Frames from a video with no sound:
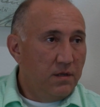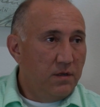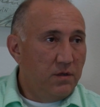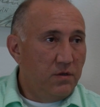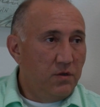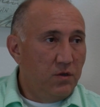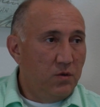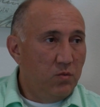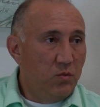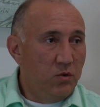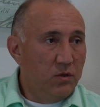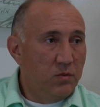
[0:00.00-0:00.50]

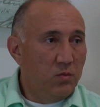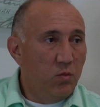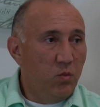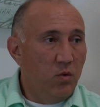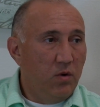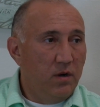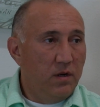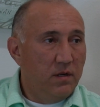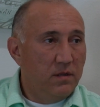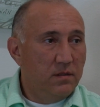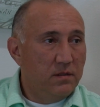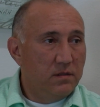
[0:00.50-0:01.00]
you would
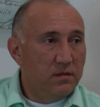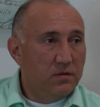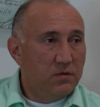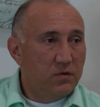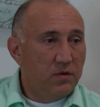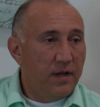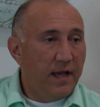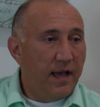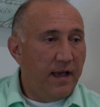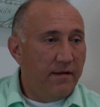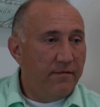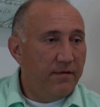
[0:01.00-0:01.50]
want
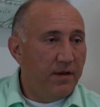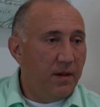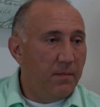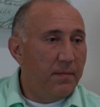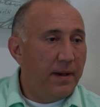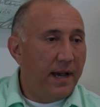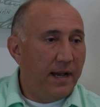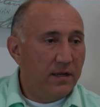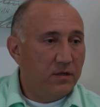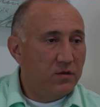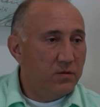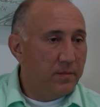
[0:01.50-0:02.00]
to have a
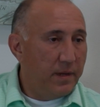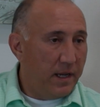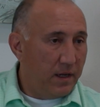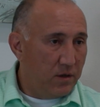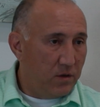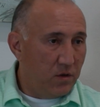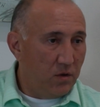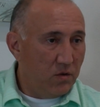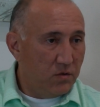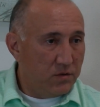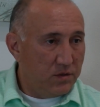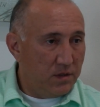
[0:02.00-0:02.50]
back-to-back
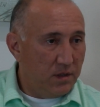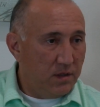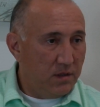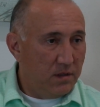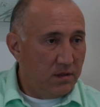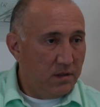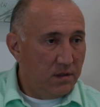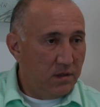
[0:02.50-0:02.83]
closing.